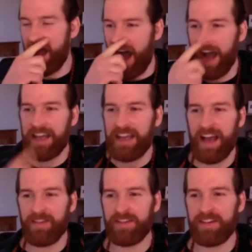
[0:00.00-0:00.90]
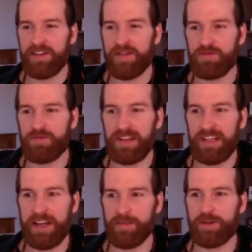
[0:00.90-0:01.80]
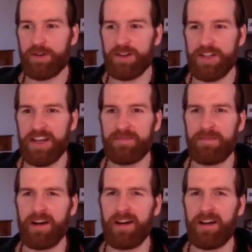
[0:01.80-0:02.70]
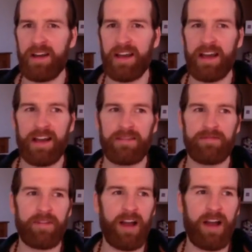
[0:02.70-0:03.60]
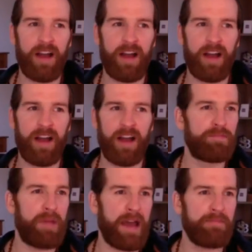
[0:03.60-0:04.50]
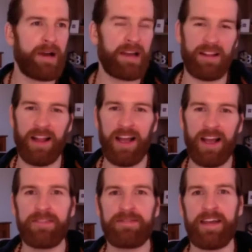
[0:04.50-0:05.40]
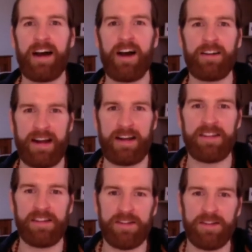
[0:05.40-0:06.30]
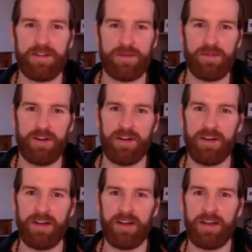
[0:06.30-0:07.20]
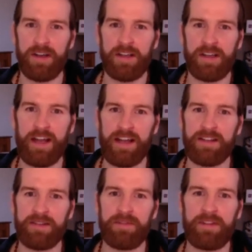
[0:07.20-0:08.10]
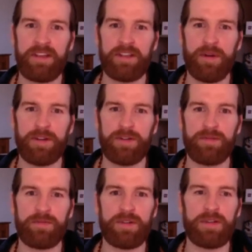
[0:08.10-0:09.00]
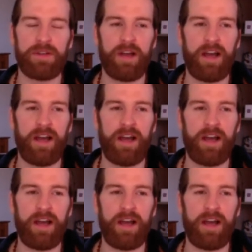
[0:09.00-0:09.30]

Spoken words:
I haven't really come across it, but I would bet my life that our ancestors were connecting with these mushrooms.